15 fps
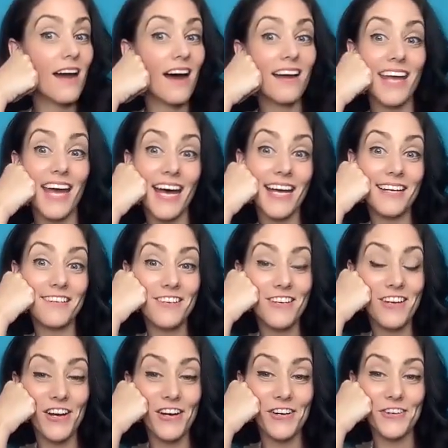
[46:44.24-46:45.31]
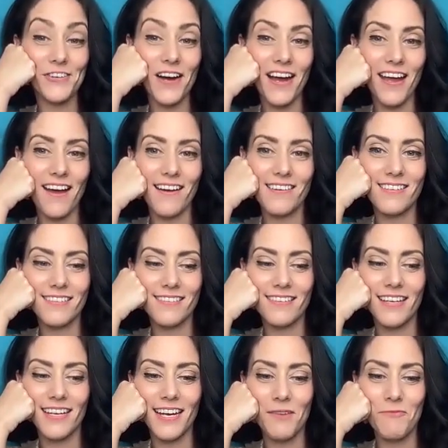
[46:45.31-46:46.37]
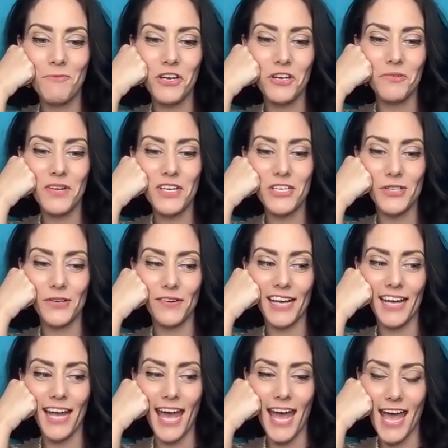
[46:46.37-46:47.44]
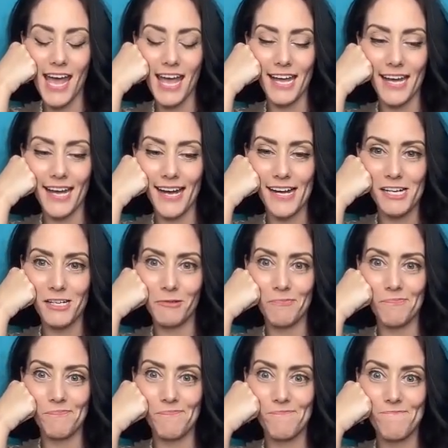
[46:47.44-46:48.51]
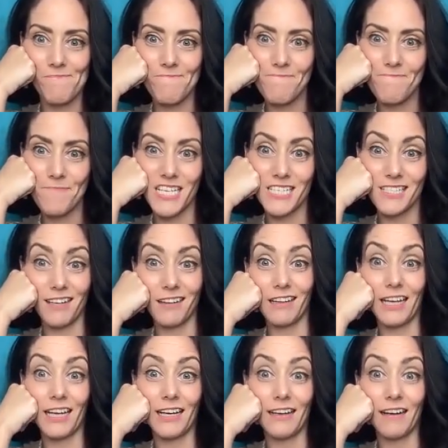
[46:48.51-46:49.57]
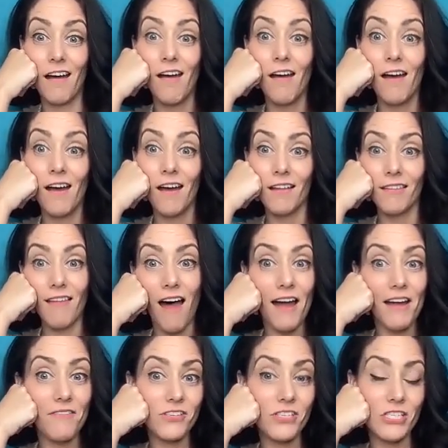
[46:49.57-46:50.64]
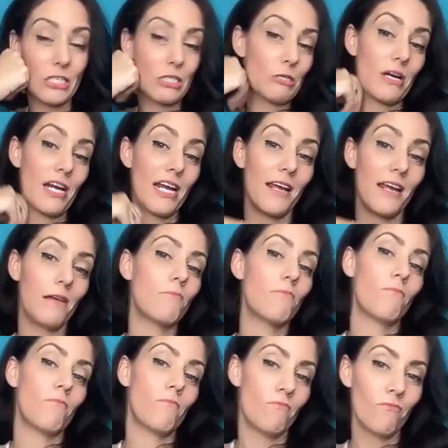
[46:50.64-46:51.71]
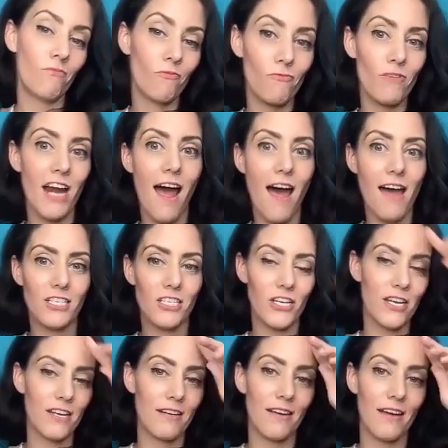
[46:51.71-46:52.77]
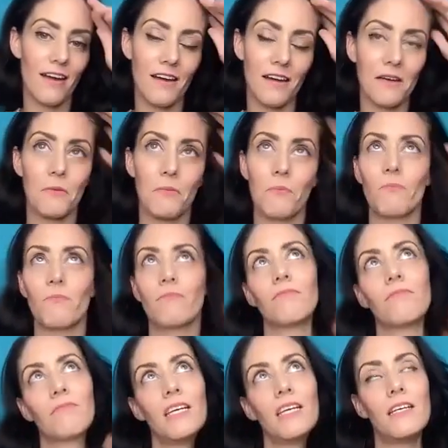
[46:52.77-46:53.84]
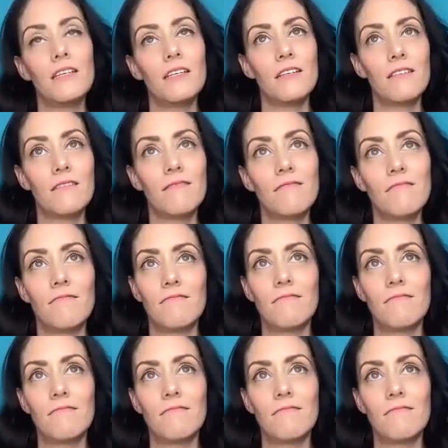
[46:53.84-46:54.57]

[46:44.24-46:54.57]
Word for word: yet. Not yet. No, I actually am going to be doing a, um, basically live stream reaction um in